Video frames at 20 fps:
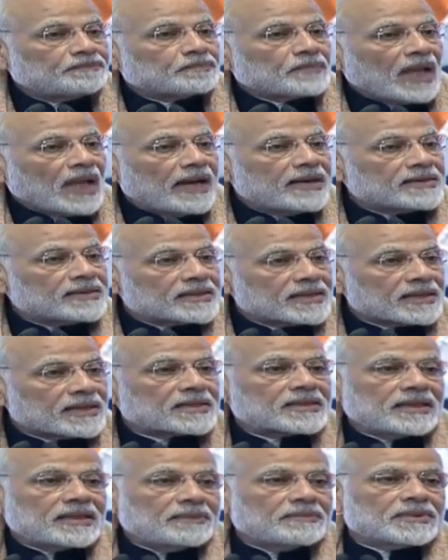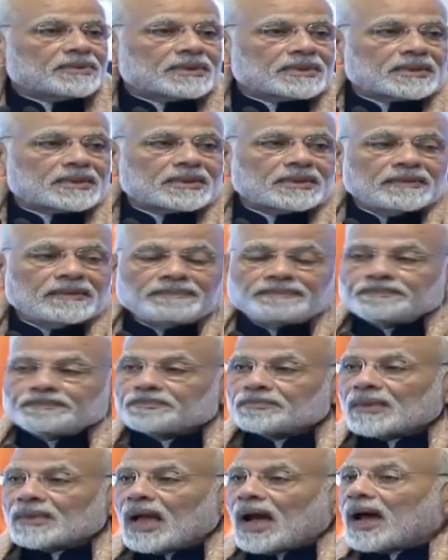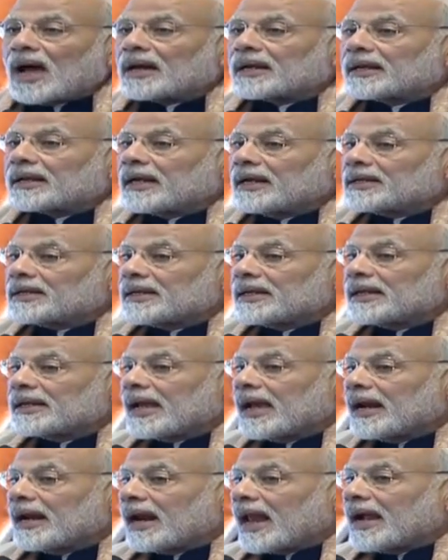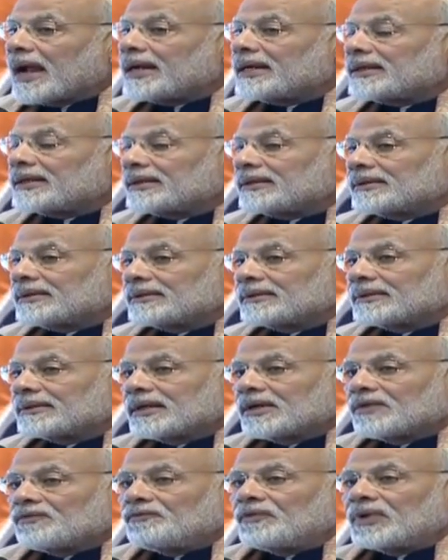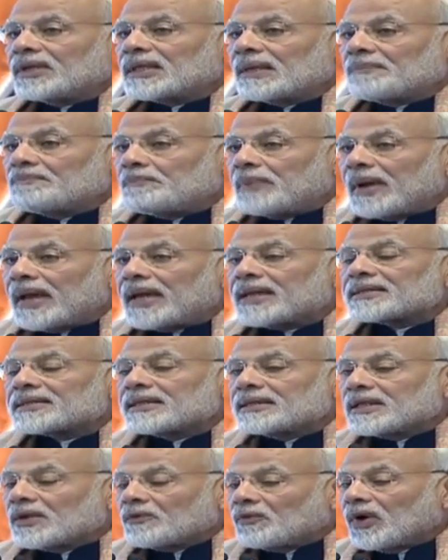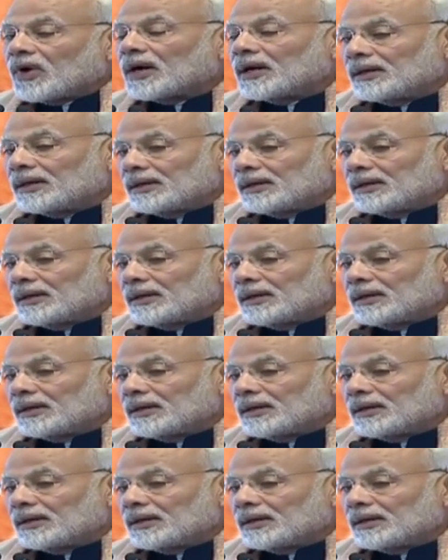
and systems are getting aligned with the best in the world.